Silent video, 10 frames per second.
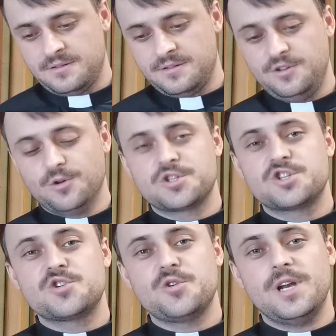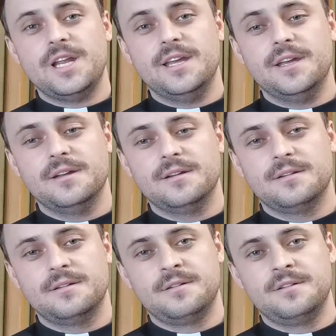Yours truly,
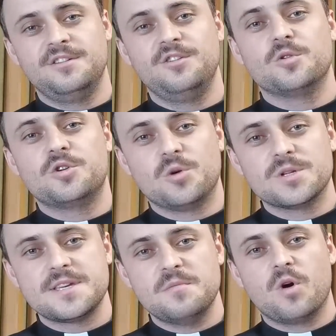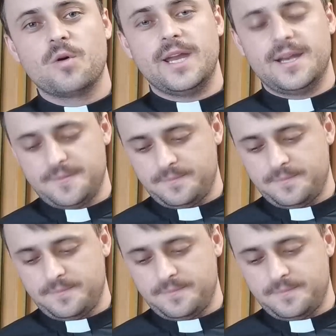your daughter Maureen.